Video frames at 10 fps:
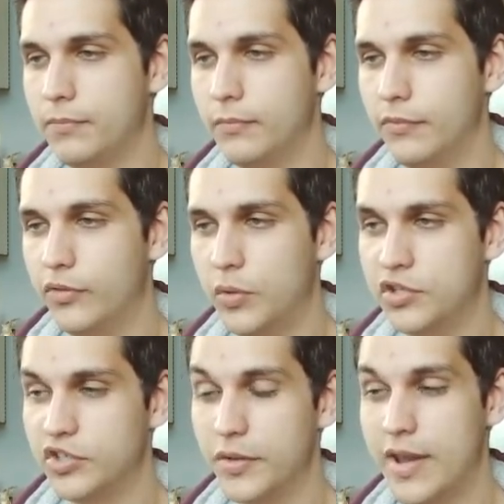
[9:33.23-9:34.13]

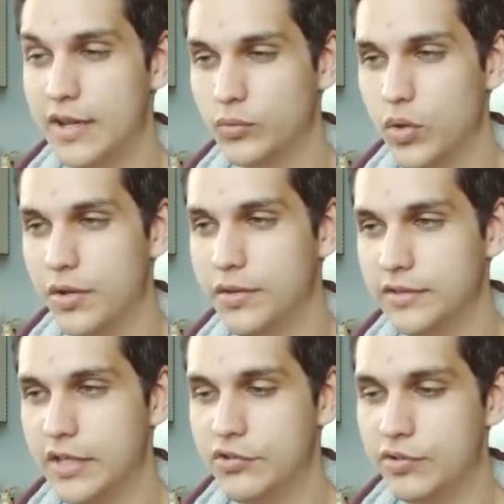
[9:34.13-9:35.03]
Switches to the next one,
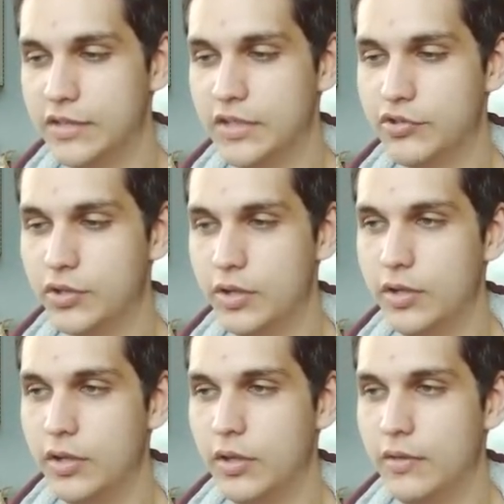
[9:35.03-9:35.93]
etc., etc.
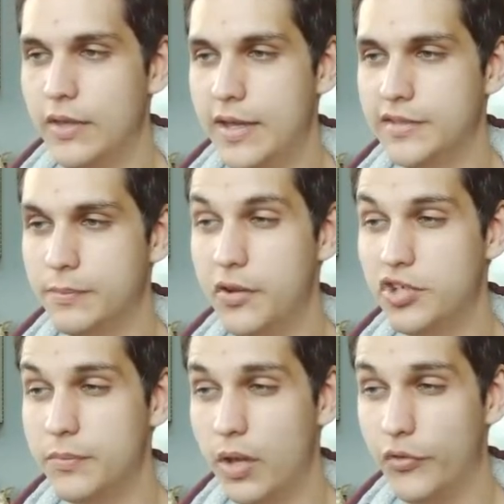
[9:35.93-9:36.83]
There's a bunch
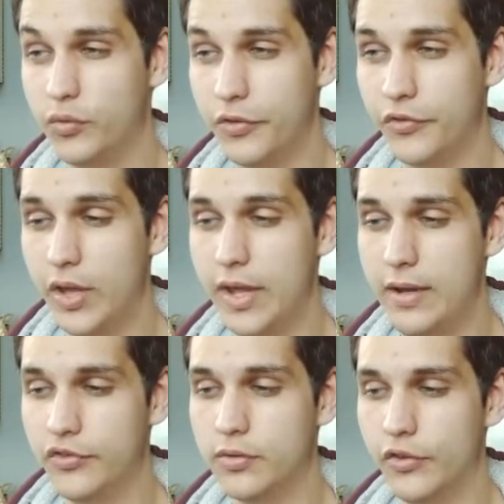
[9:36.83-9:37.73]
of buttons on the
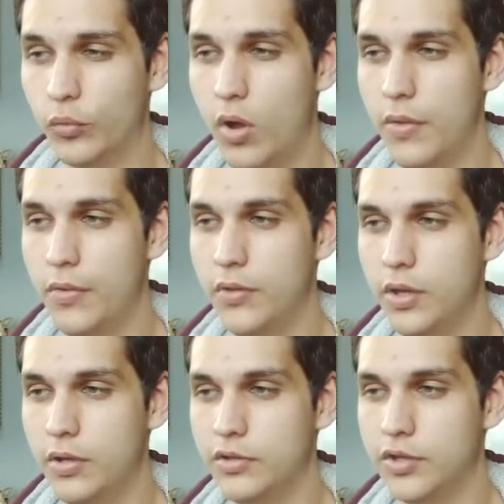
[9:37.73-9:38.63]
side. So there's one
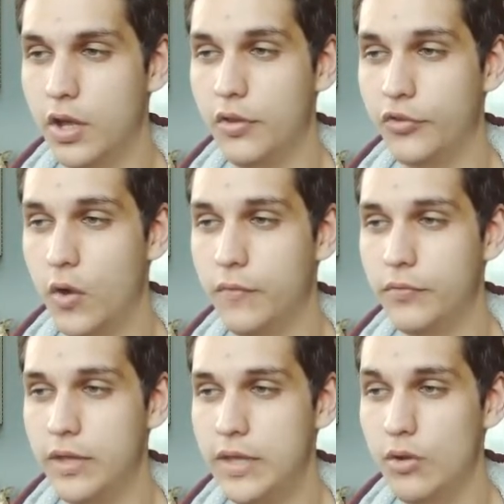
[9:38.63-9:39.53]
that turns
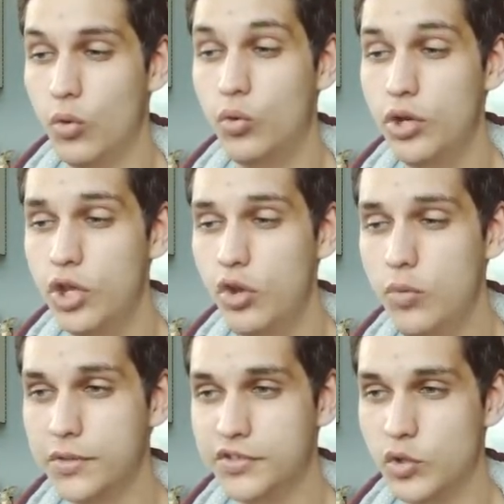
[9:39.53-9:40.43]
off the audio
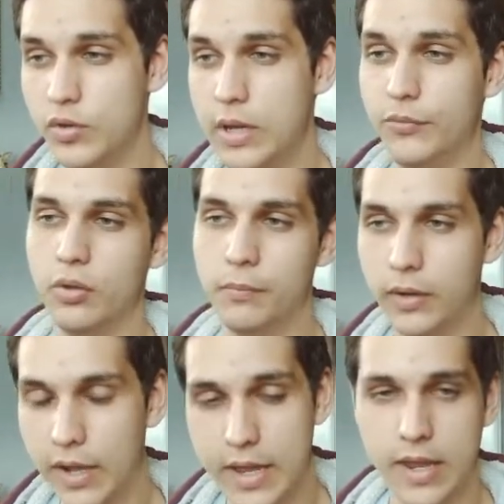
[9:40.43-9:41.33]
but still keeps on
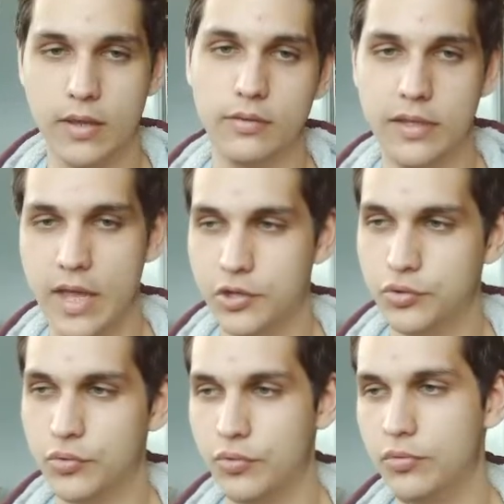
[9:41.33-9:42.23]
playing the
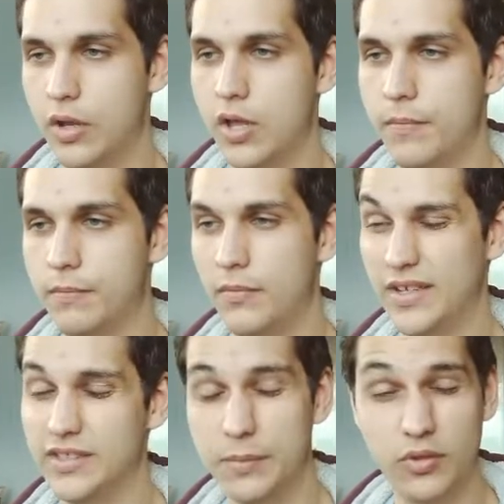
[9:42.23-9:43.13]
actual
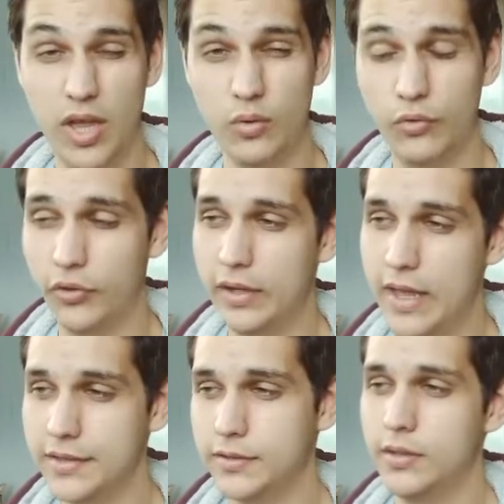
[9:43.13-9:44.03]
like subtitles, I
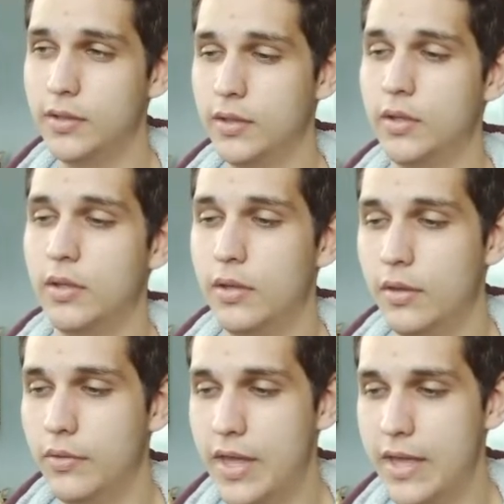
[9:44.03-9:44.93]
guess.
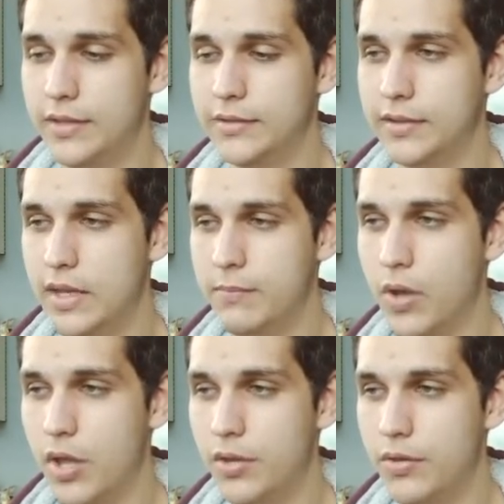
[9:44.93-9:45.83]
There's a
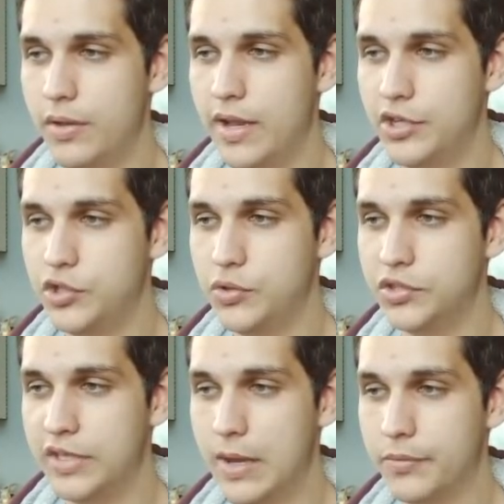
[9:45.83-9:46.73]
button that lets you
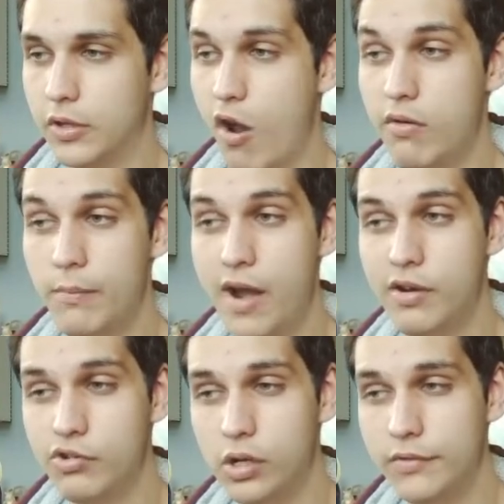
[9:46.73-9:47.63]
skip the current
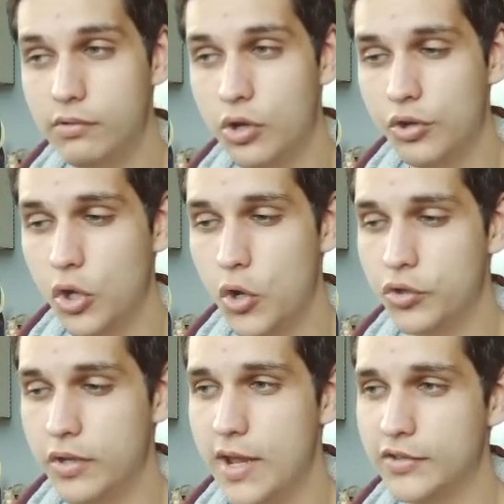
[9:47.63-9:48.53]
paragraph you're on and go to
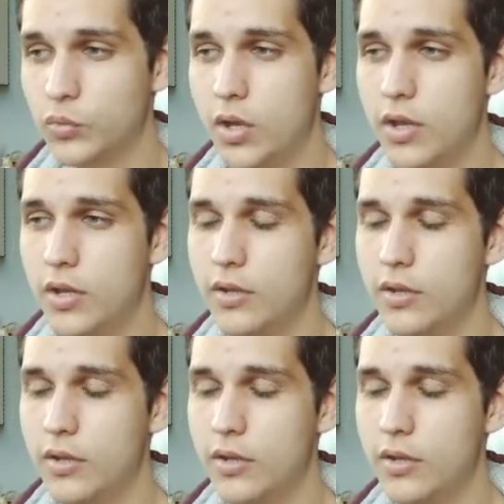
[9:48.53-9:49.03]
the next one.